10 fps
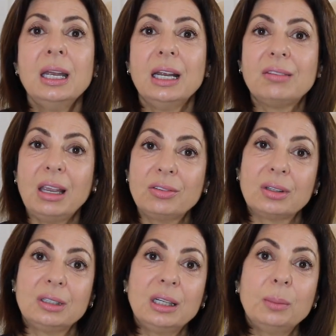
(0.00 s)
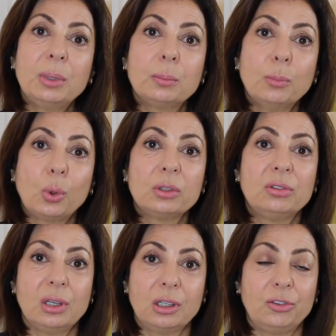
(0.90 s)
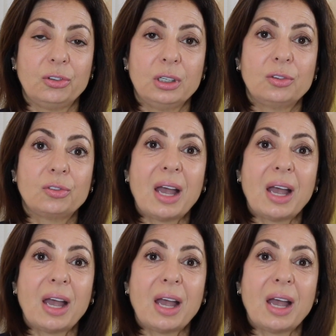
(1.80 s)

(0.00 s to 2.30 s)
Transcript: It takes a little bit more diligence